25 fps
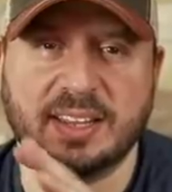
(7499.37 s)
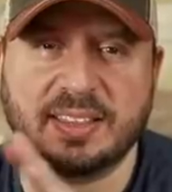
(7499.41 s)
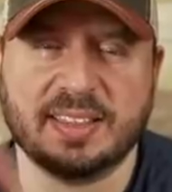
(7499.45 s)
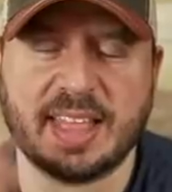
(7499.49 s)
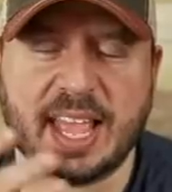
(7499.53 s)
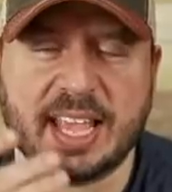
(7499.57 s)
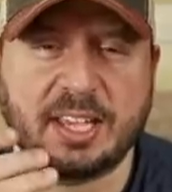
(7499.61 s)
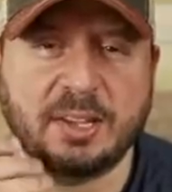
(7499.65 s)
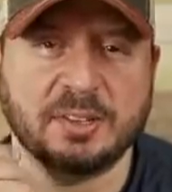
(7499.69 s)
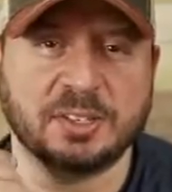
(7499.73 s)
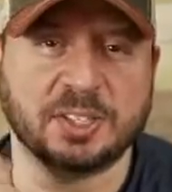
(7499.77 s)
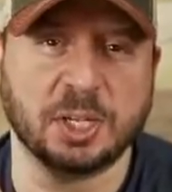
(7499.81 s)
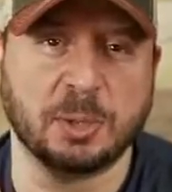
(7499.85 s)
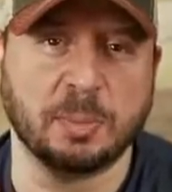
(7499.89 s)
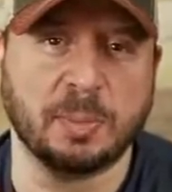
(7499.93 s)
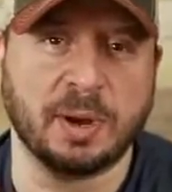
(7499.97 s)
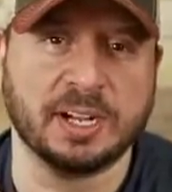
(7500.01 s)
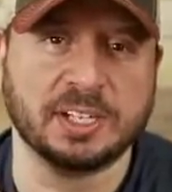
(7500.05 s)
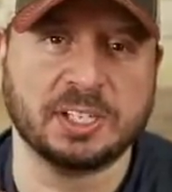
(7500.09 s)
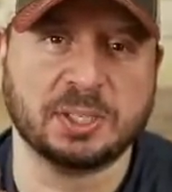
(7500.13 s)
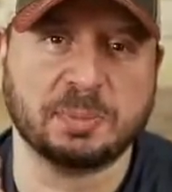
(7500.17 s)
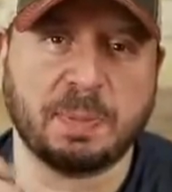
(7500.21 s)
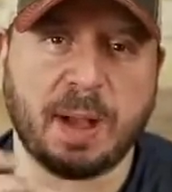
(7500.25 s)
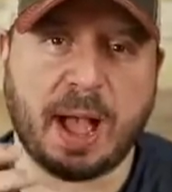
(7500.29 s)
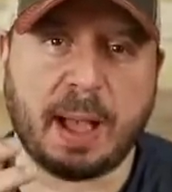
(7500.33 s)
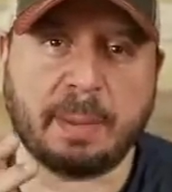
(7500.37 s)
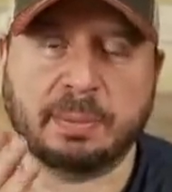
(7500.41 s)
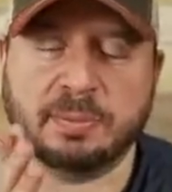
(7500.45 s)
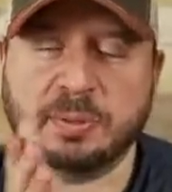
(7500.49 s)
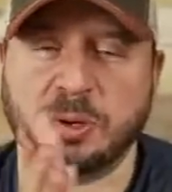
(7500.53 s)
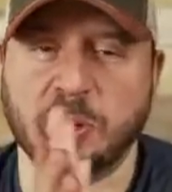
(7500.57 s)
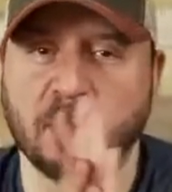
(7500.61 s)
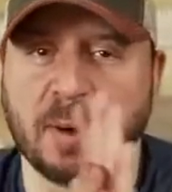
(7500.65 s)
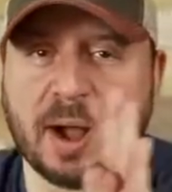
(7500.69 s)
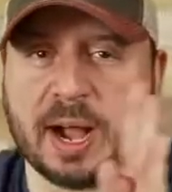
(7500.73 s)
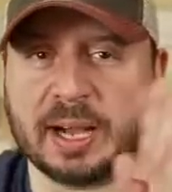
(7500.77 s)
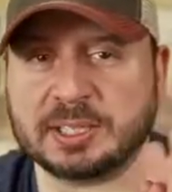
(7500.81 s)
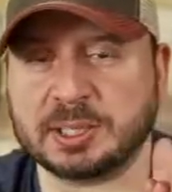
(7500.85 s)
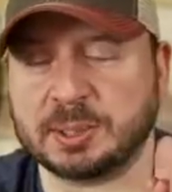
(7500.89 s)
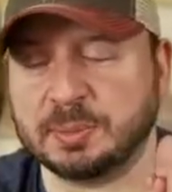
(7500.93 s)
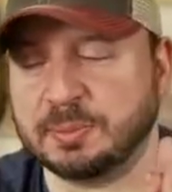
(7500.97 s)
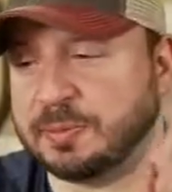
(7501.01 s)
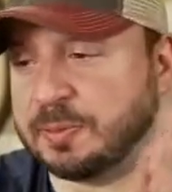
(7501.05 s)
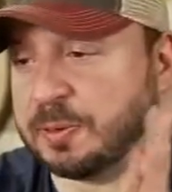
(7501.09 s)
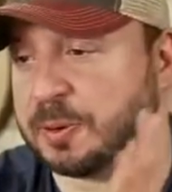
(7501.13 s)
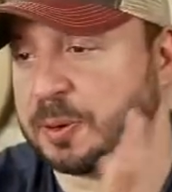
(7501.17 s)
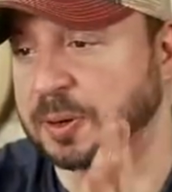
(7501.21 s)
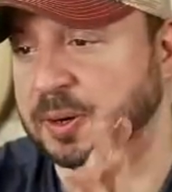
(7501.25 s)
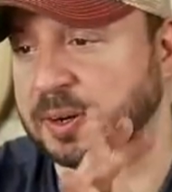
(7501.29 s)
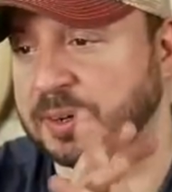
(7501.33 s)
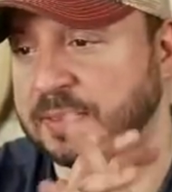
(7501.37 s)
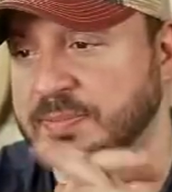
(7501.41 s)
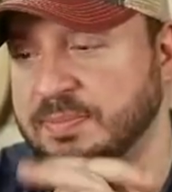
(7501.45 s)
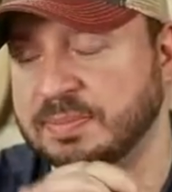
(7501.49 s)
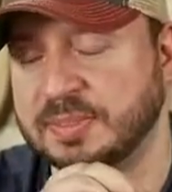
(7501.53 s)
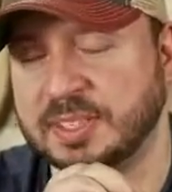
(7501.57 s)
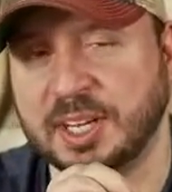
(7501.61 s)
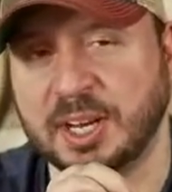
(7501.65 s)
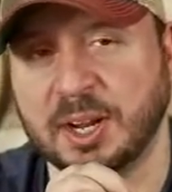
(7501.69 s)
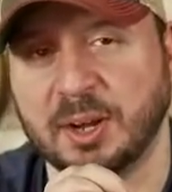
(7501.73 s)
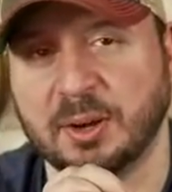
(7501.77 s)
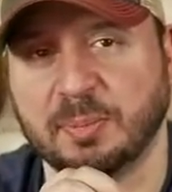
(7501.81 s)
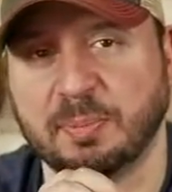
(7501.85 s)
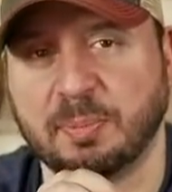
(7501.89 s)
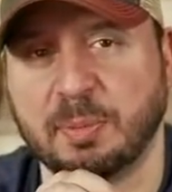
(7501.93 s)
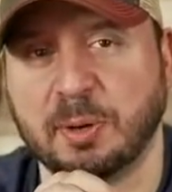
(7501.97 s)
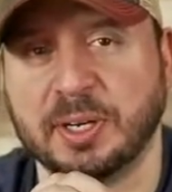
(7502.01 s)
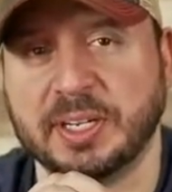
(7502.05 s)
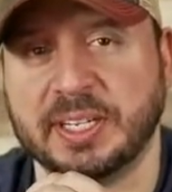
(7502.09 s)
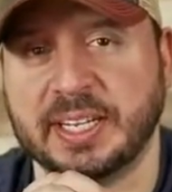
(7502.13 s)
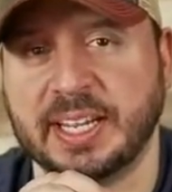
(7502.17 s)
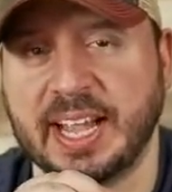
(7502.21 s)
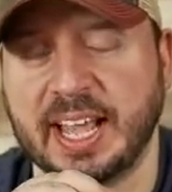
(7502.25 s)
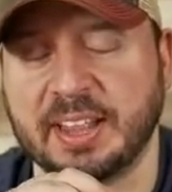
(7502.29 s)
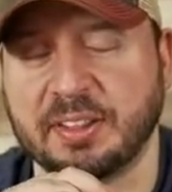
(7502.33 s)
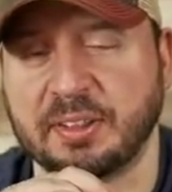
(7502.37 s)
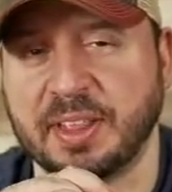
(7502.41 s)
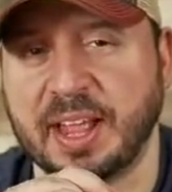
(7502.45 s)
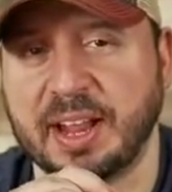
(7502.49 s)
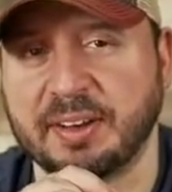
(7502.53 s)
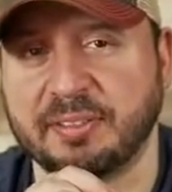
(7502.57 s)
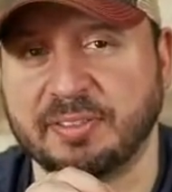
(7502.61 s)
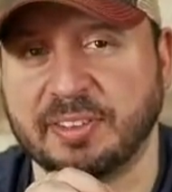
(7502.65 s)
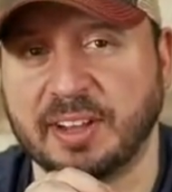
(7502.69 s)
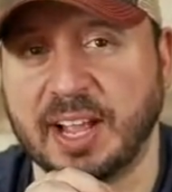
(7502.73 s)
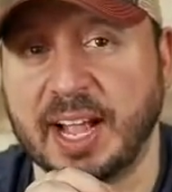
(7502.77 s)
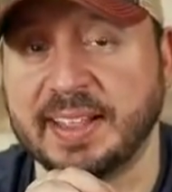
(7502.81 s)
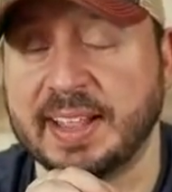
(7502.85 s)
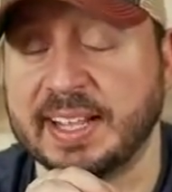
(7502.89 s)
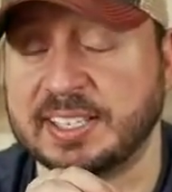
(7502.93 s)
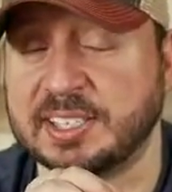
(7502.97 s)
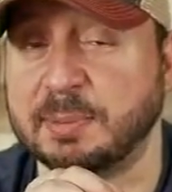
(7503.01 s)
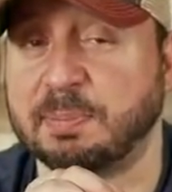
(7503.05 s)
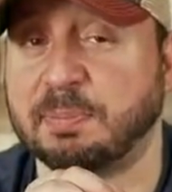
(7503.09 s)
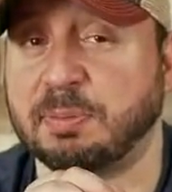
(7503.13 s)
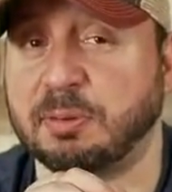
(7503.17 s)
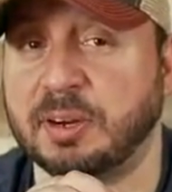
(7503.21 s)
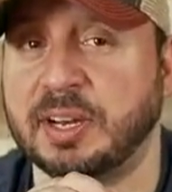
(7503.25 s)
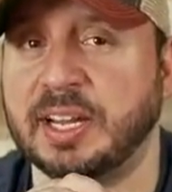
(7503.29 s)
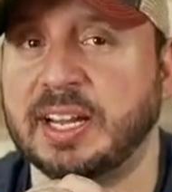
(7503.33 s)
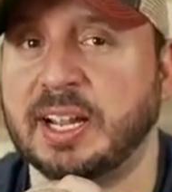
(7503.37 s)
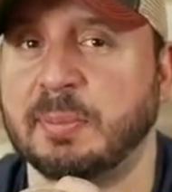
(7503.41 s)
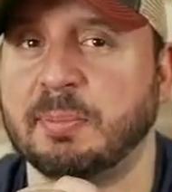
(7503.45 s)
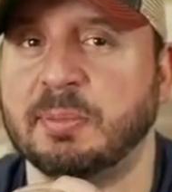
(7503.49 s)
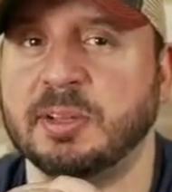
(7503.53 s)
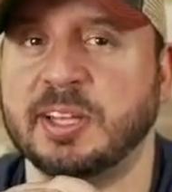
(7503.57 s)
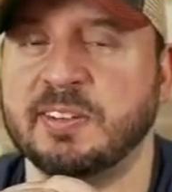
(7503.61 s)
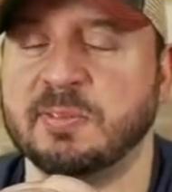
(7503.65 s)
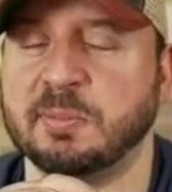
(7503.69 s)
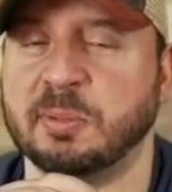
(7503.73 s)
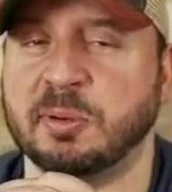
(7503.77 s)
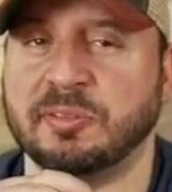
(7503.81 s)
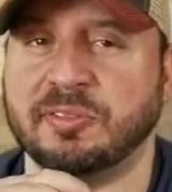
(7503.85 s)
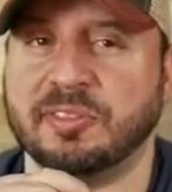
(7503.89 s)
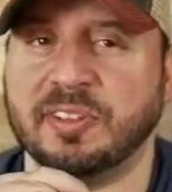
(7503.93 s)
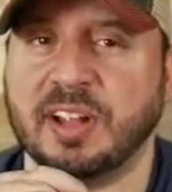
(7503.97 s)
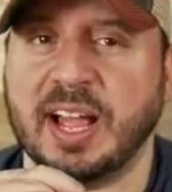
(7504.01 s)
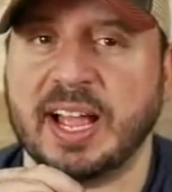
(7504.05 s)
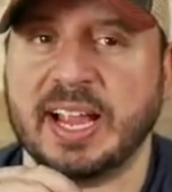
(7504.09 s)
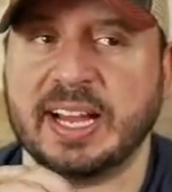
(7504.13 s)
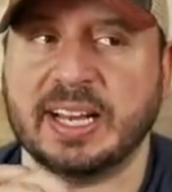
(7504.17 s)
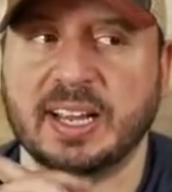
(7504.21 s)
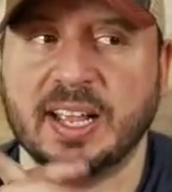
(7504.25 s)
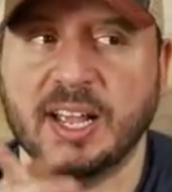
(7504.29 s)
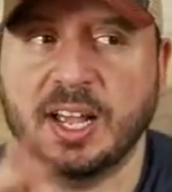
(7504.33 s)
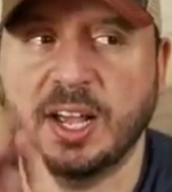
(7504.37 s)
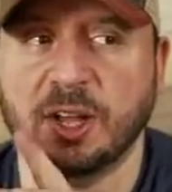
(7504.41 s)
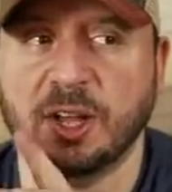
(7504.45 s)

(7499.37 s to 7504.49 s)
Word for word: thank you so much pop him don't watch him for you know putting together that flight that's a pretty unbelievable flight